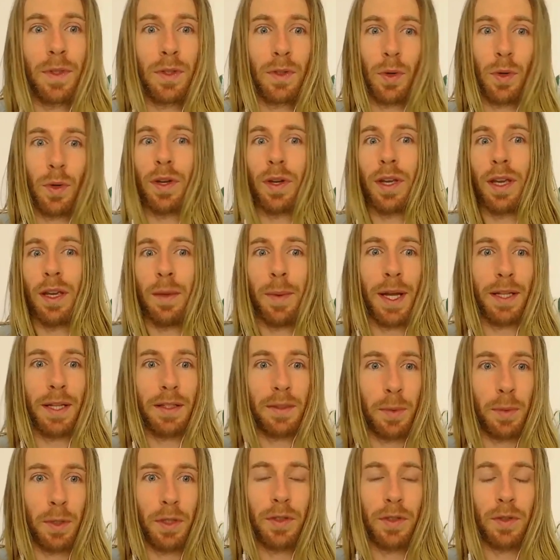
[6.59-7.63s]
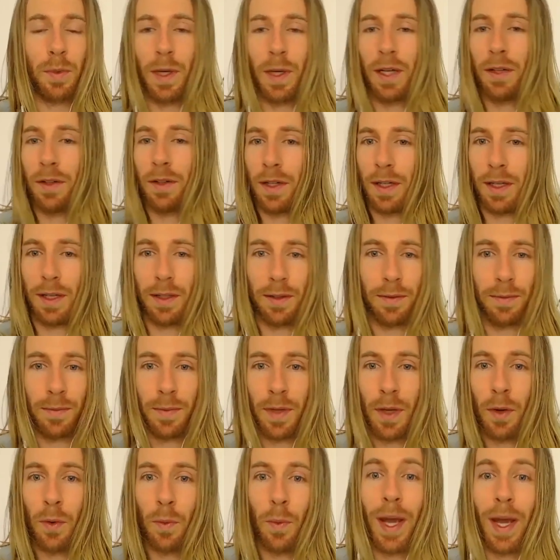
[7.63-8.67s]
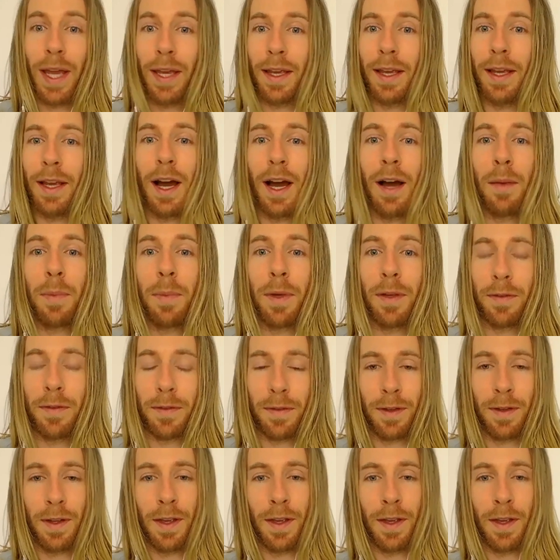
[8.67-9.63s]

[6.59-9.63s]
talking about spirituality and waking up if